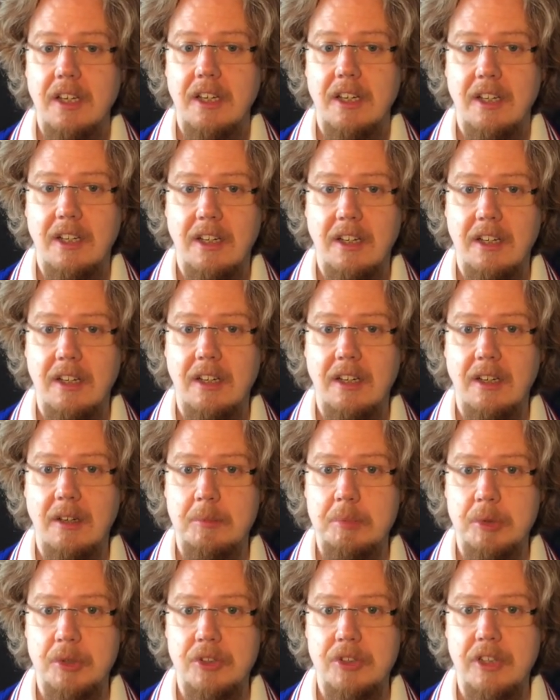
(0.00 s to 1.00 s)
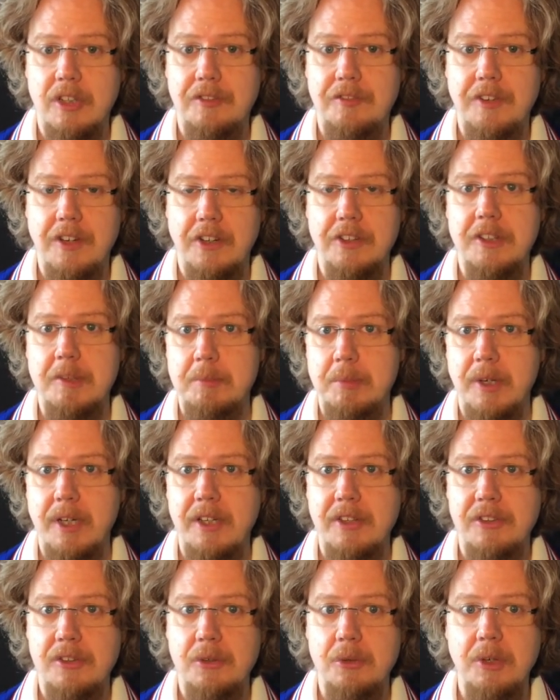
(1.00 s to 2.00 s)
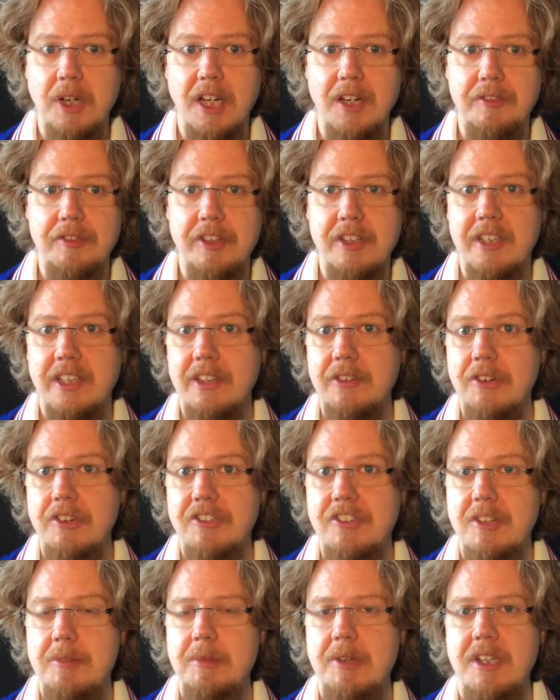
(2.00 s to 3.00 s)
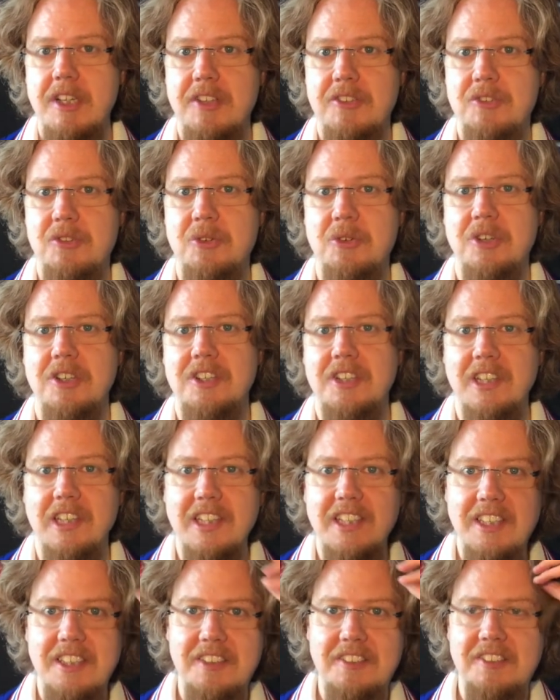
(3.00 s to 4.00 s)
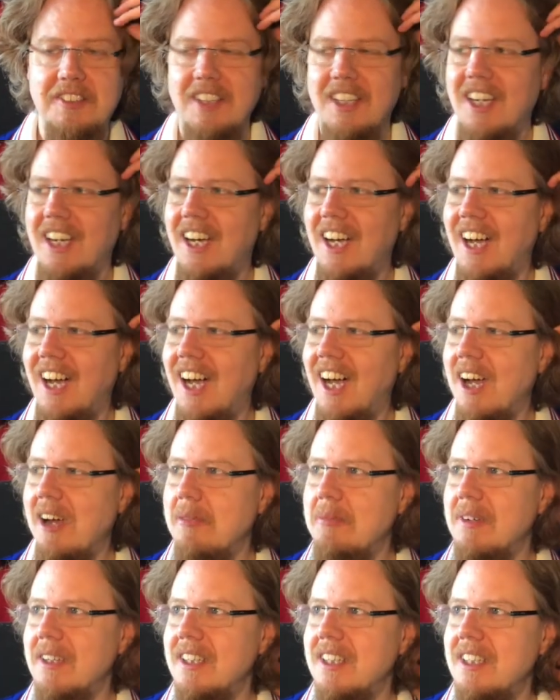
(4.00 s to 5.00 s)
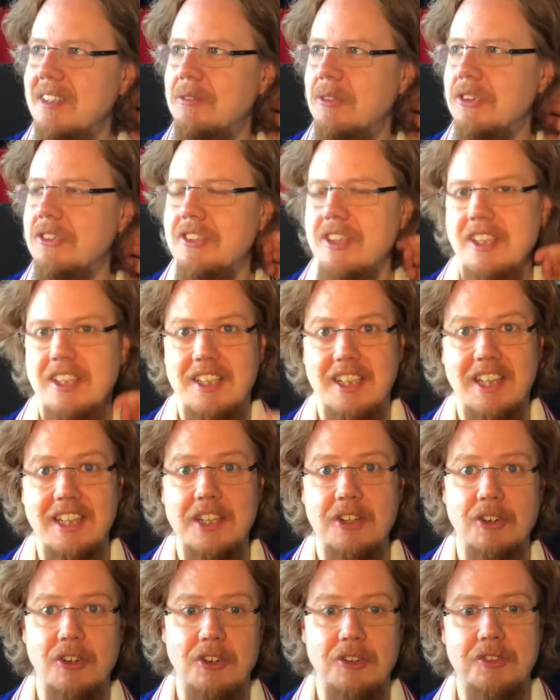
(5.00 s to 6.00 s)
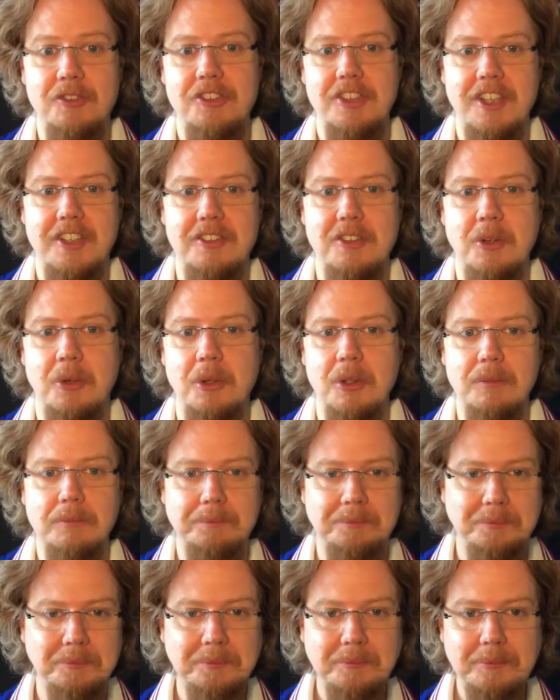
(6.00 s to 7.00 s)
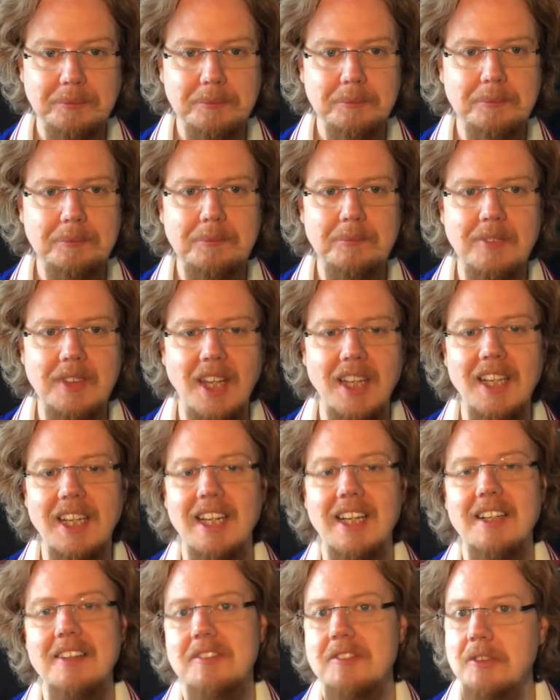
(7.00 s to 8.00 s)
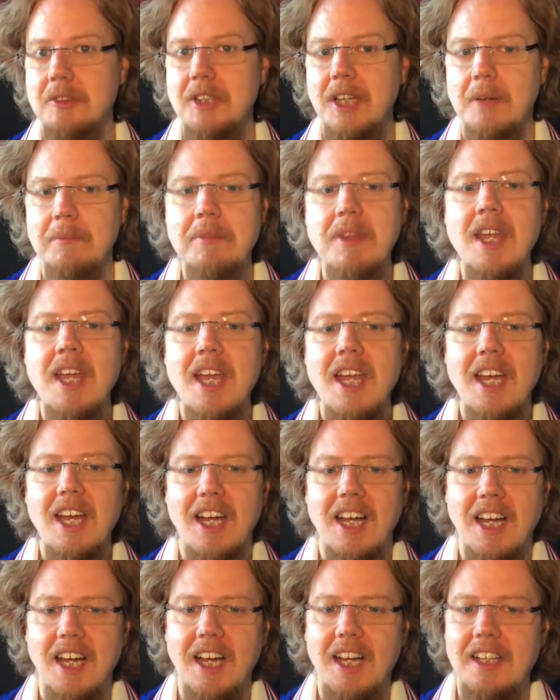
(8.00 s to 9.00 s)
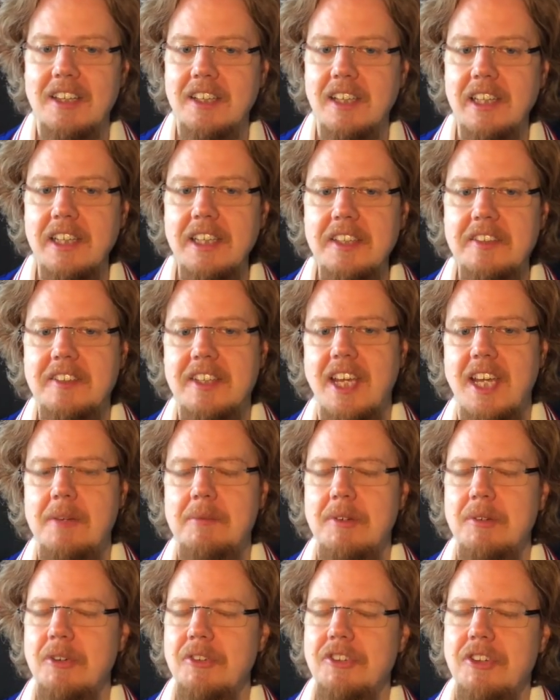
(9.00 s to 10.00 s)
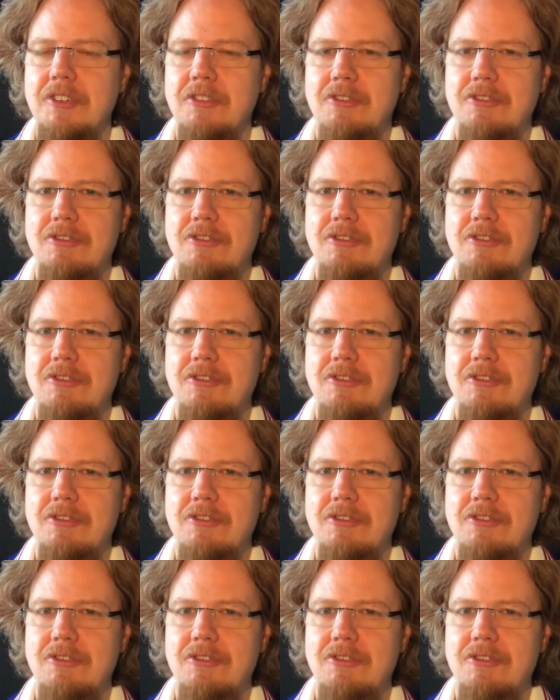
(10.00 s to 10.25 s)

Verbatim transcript: uh, Portugal found a breakthrough after Hungary seemingly had scored the lead, uh, but it was a clear offside goal. Uh, so yeah, uh, the lead came. It was a